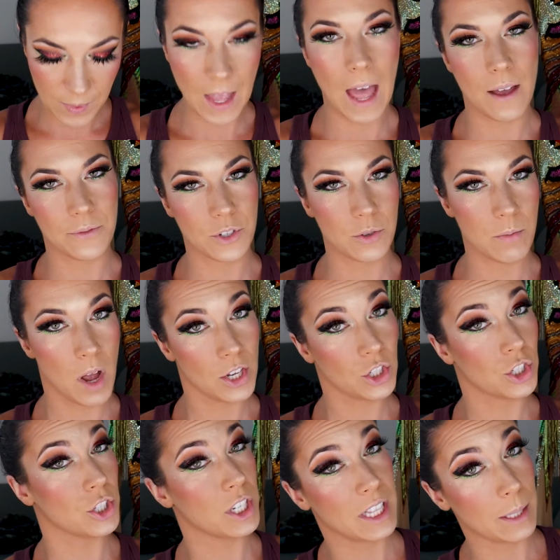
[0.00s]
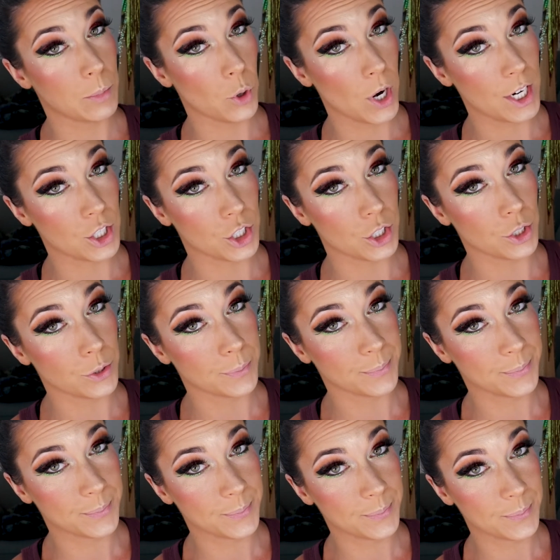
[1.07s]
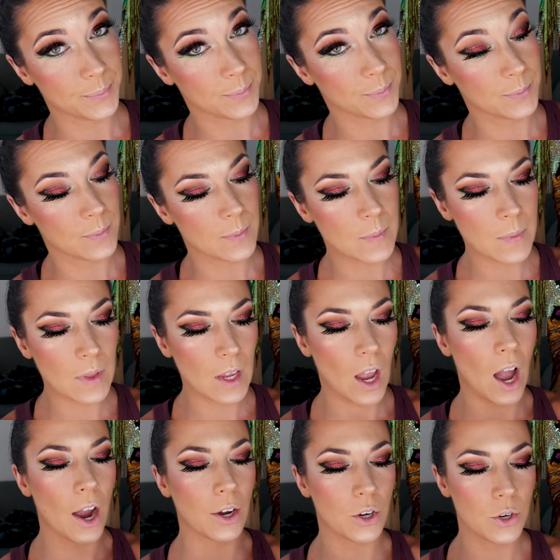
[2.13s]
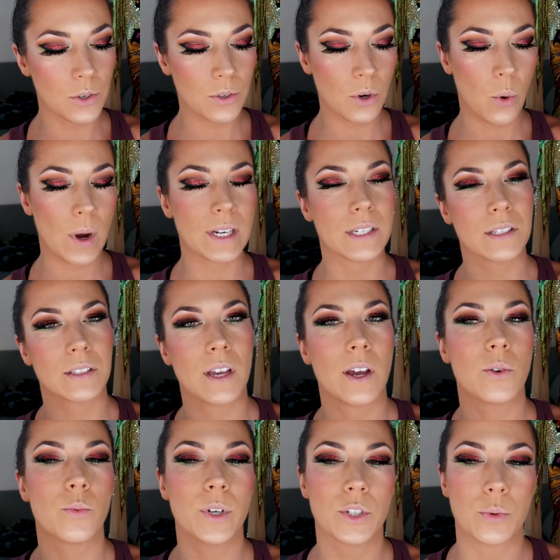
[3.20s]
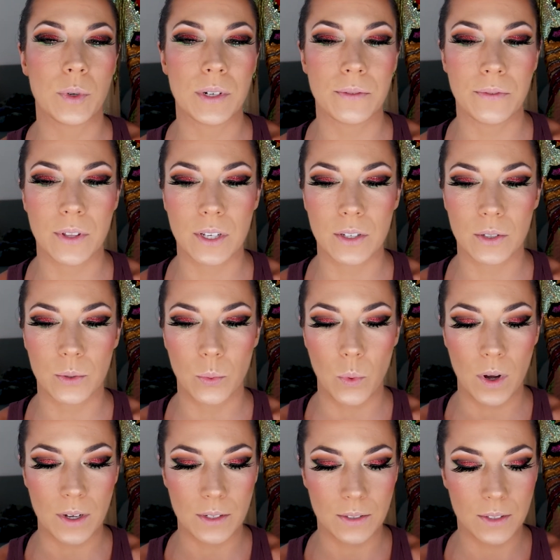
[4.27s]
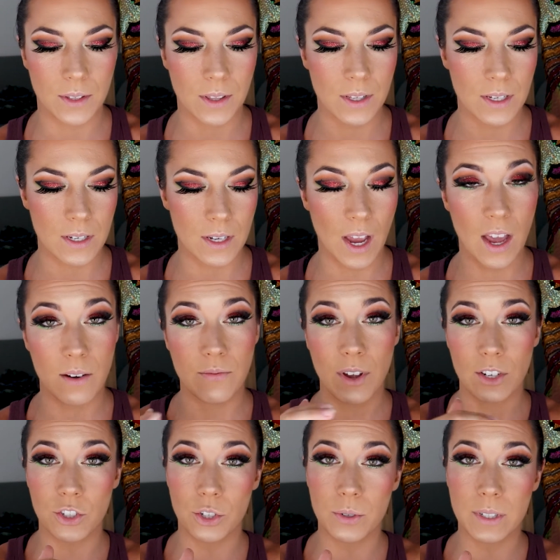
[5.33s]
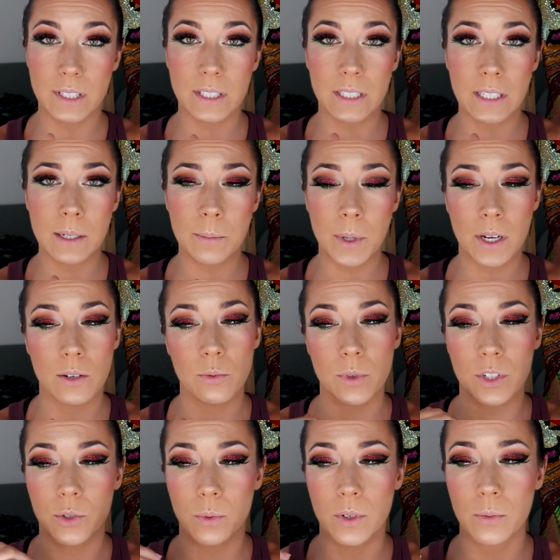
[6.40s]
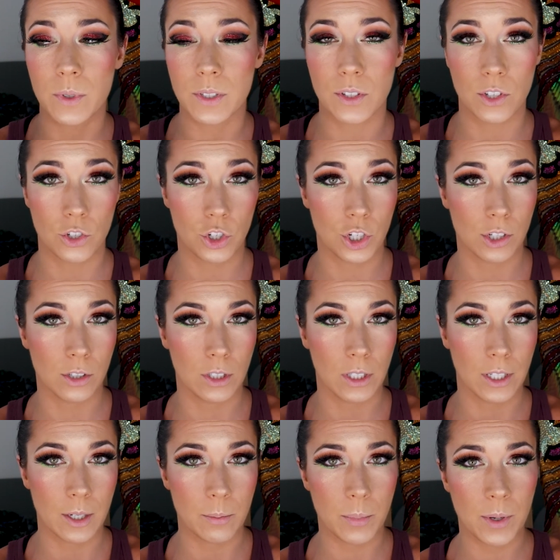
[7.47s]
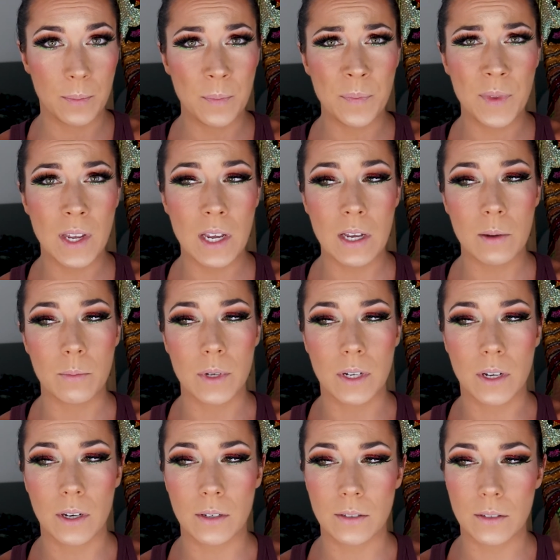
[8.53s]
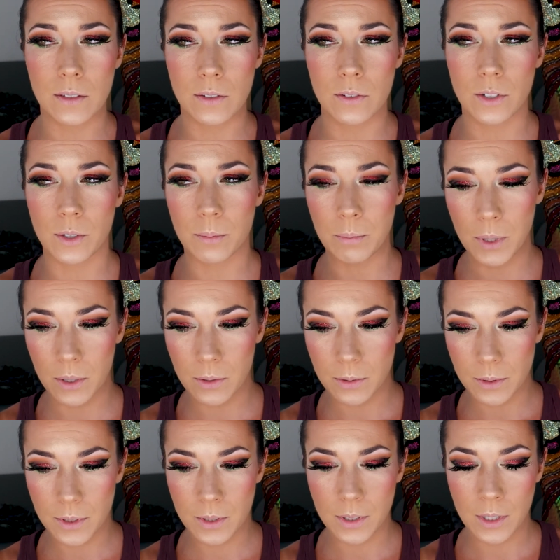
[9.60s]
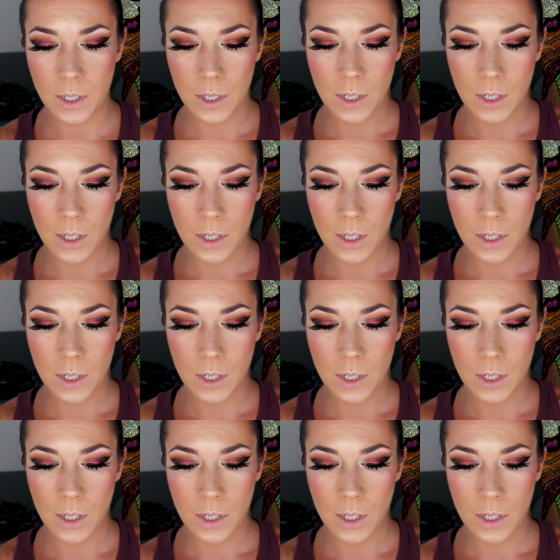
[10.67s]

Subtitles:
After much deliberation, I couldn't quite decide which one of these was the adventurous lip and which one was the chill lip, because they're both